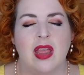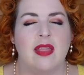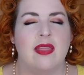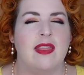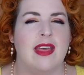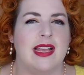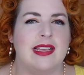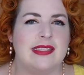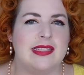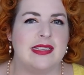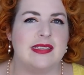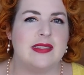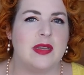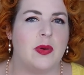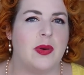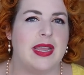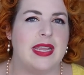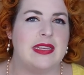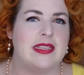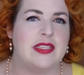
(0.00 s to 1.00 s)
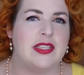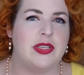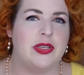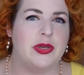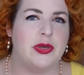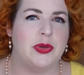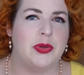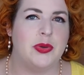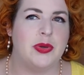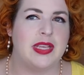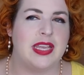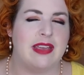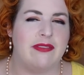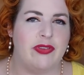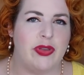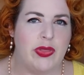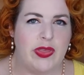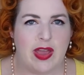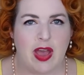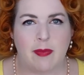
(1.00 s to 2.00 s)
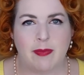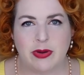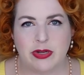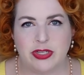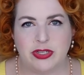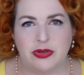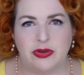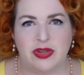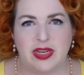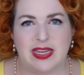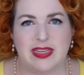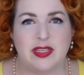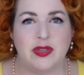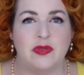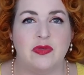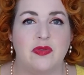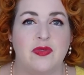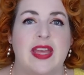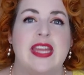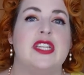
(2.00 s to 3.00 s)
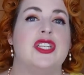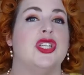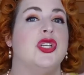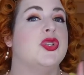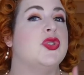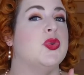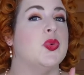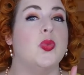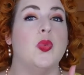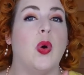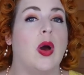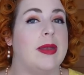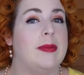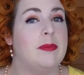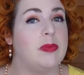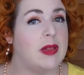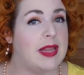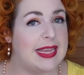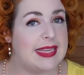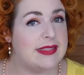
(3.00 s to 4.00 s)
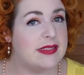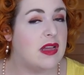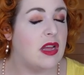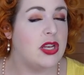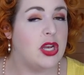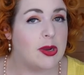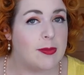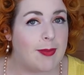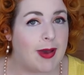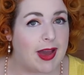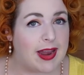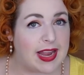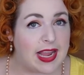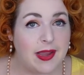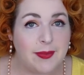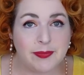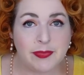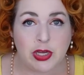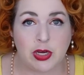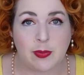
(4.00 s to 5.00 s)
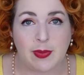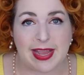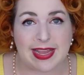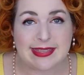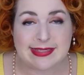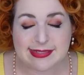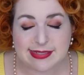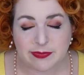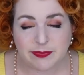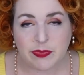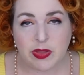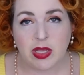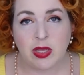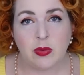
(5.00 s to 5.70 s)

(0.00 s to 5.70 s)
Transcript: This is going to give you the opportunity to fit just one place on your body, your waist,